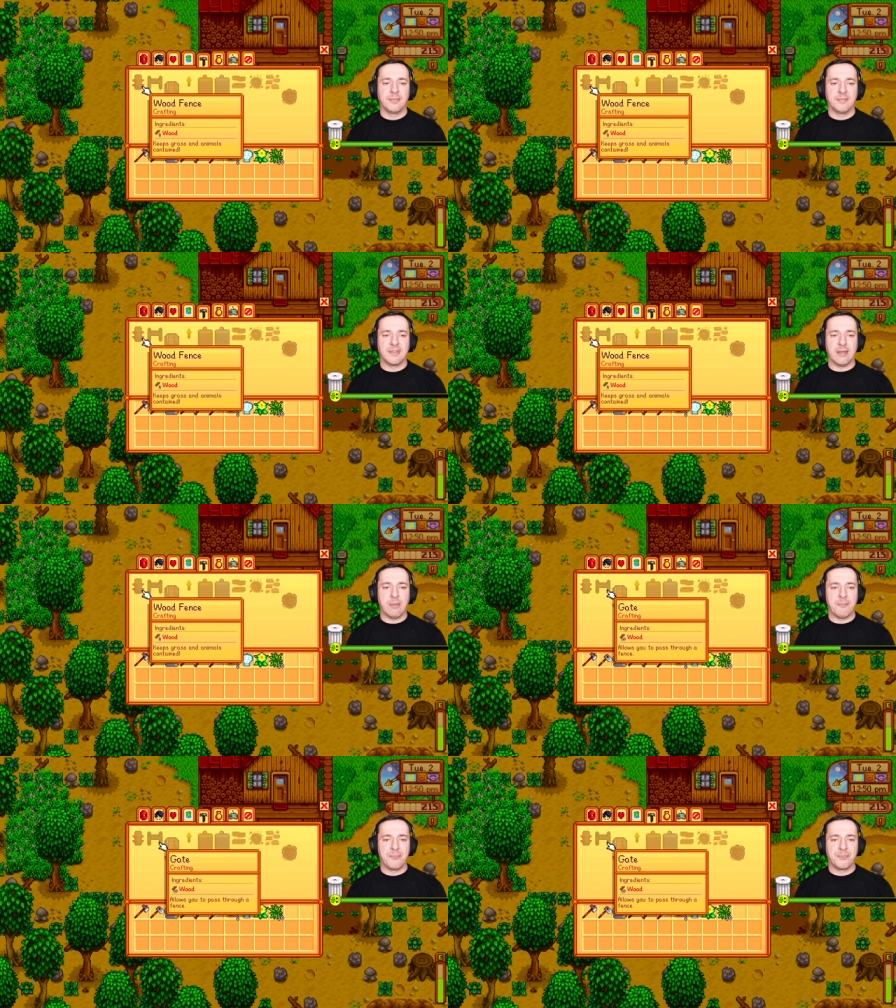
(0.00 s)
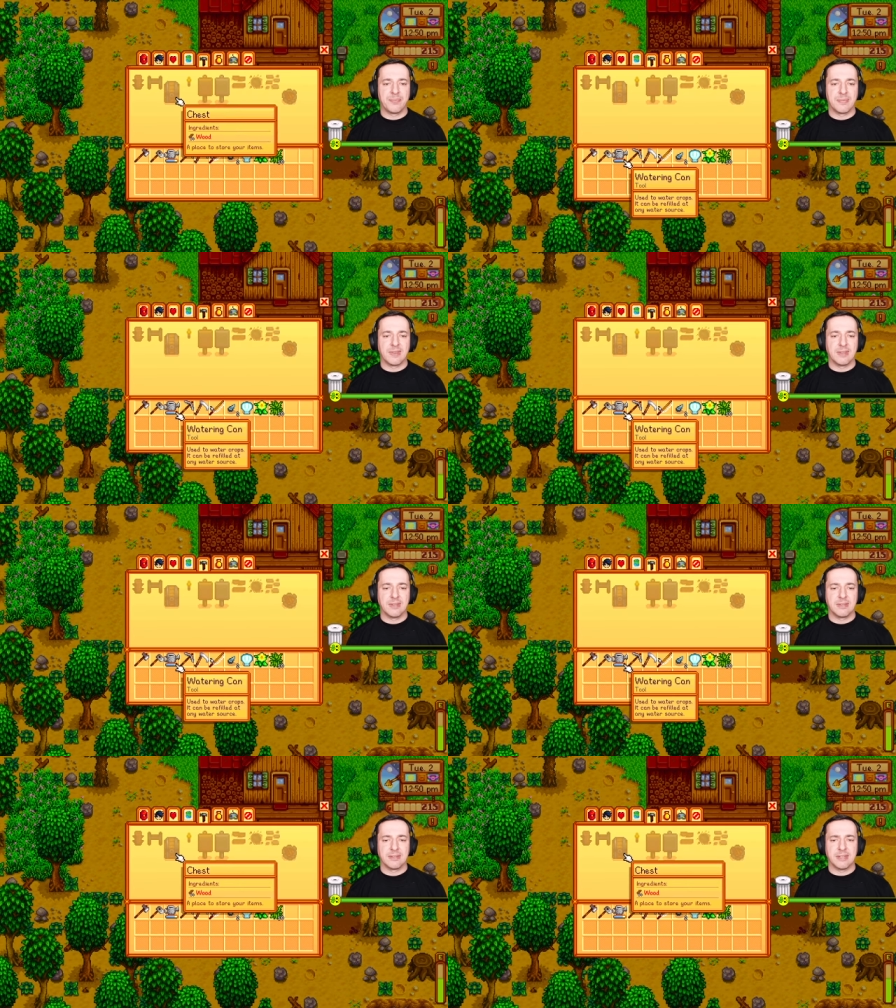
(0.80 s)
It's that one.
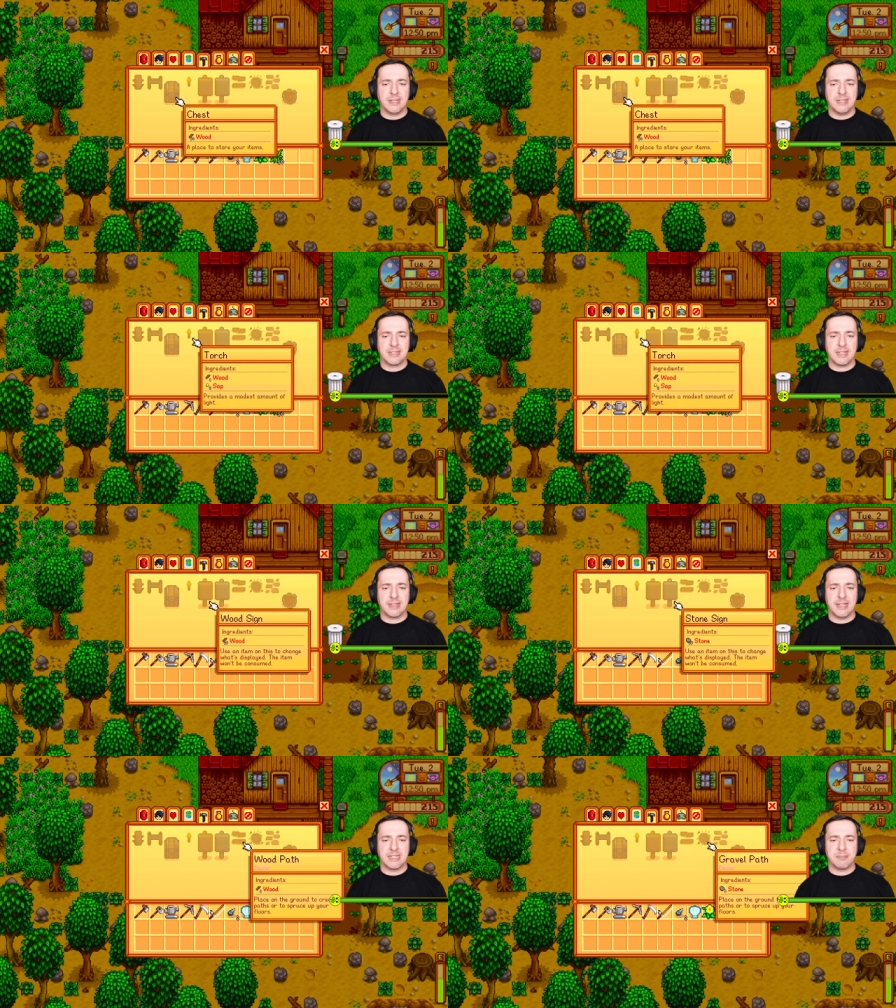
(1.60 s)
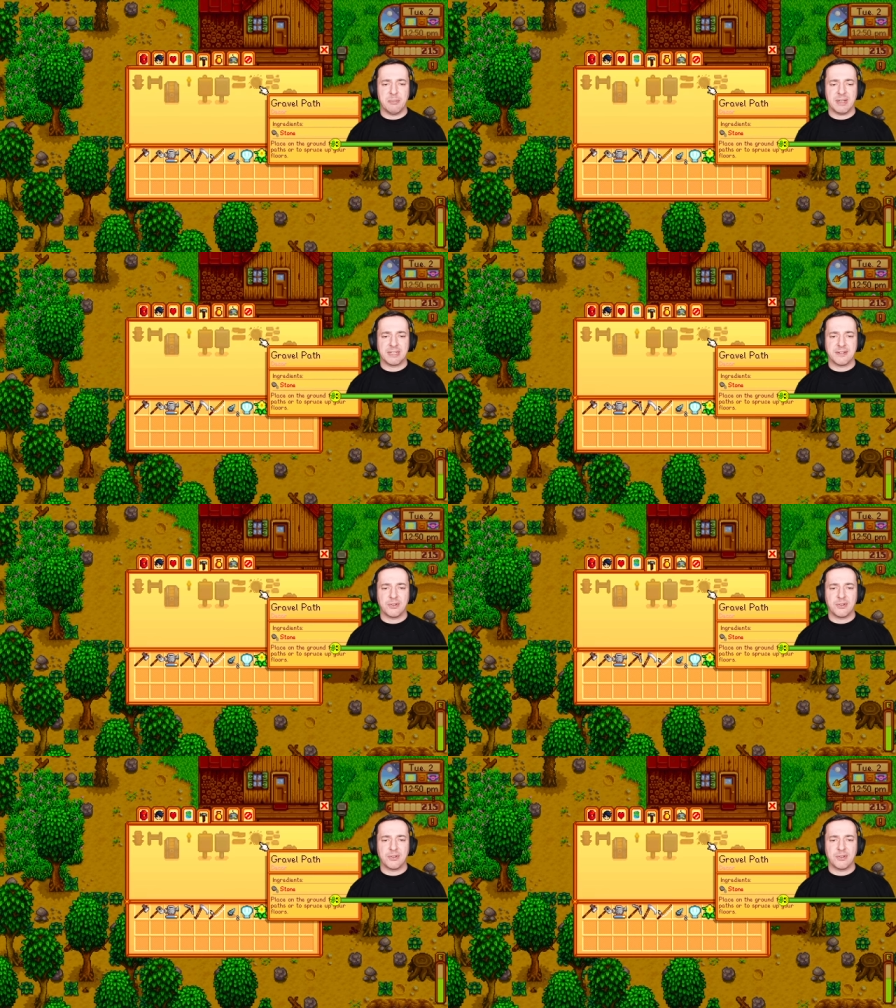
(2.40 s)
So these are the things, but because I've